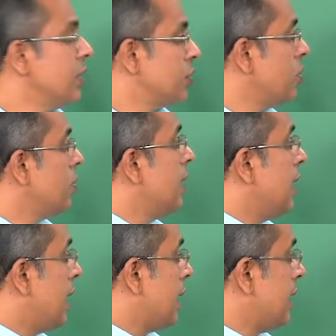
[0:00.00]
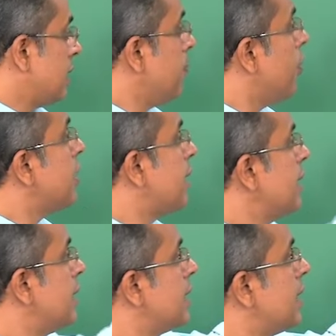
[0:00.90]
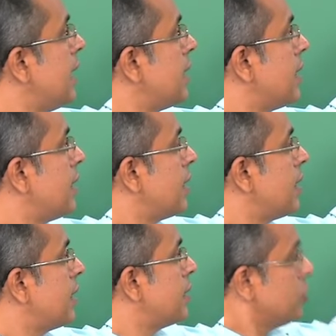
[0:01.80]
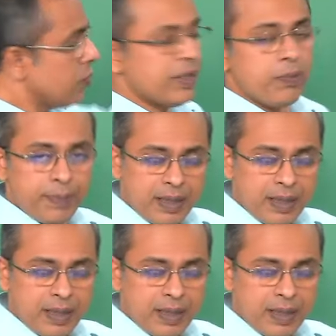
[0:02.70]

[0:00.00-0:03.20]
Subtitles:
So, it is important that so when